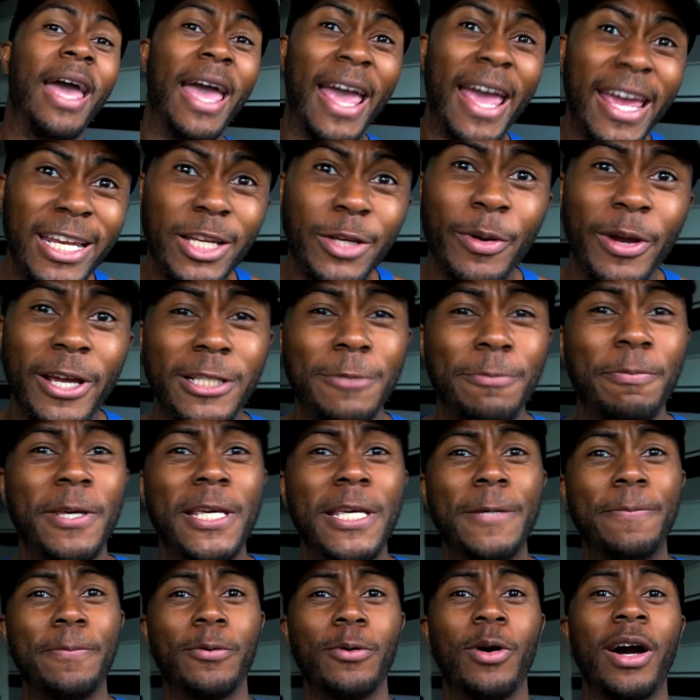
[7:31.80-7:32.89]
Anyways,
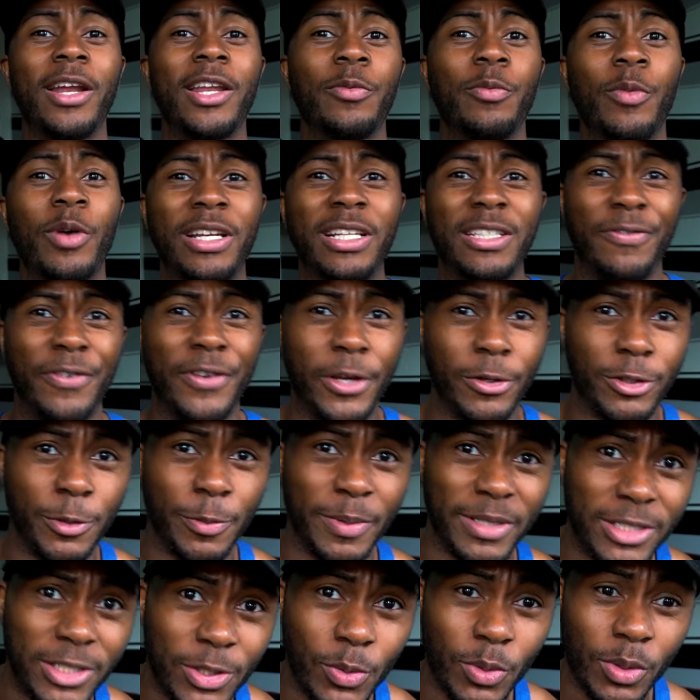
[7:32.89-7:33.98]
people, I didn't want this video to be
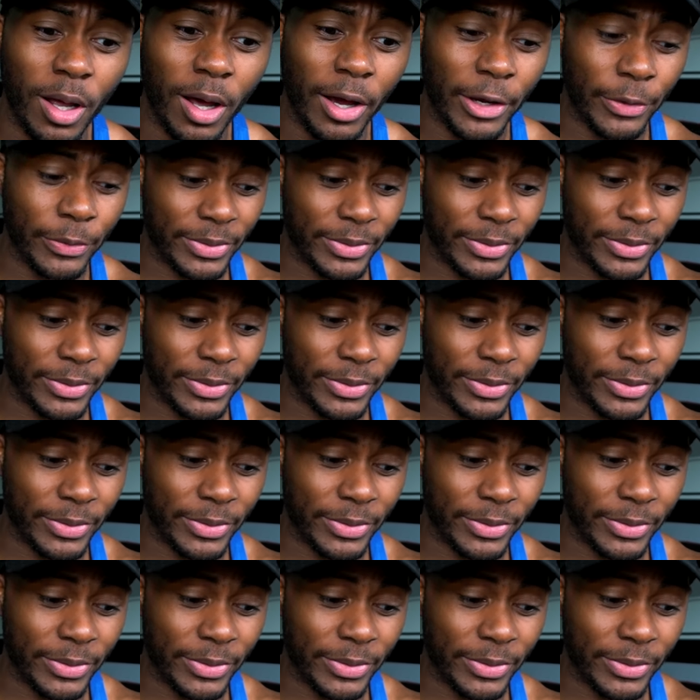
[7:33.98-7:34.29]
too long.